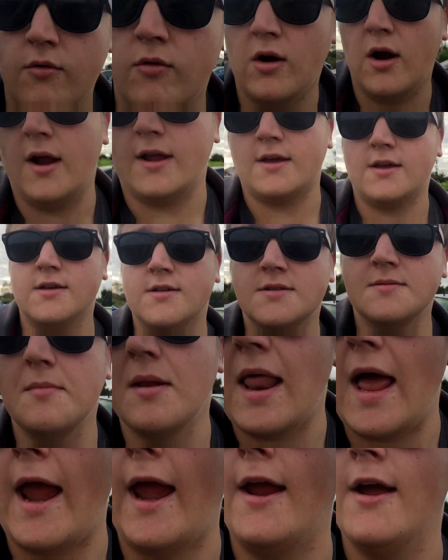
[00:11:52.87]
All right, because I'm
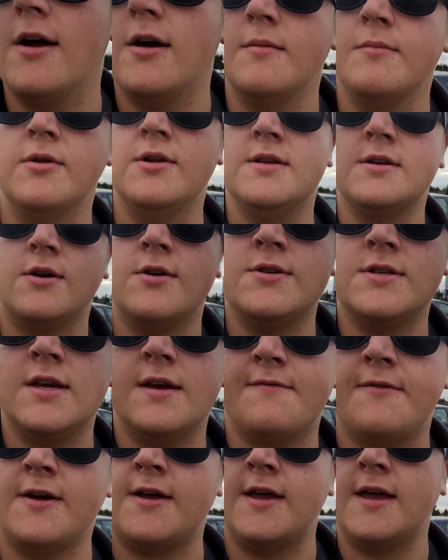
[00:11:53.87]
late, I'm gonna go
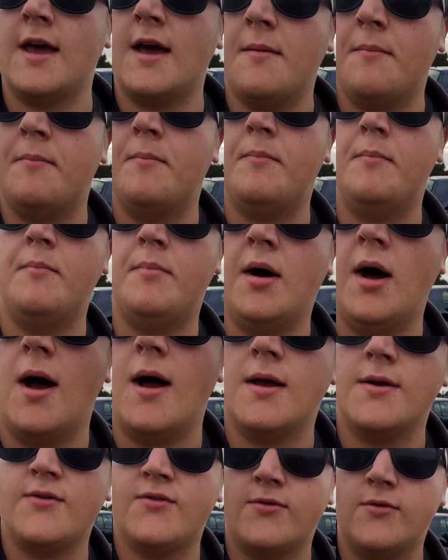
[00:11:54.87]
see if I can get a
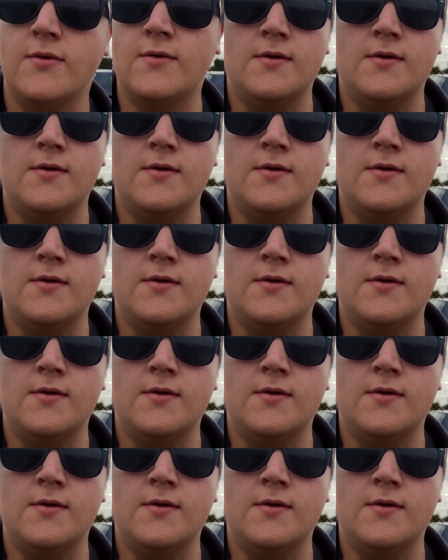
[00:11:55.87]
bus.